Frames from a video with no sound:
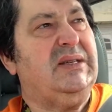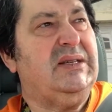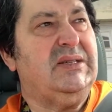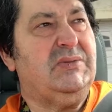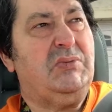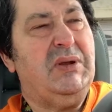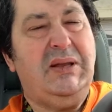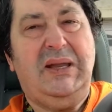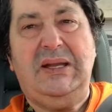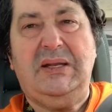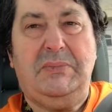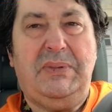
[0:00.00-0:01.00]
is we
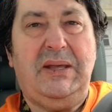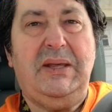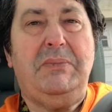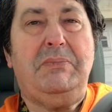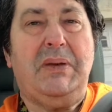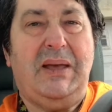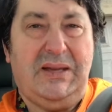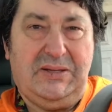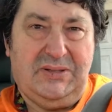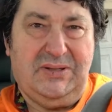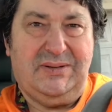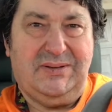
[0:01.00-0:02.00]
need to be patient.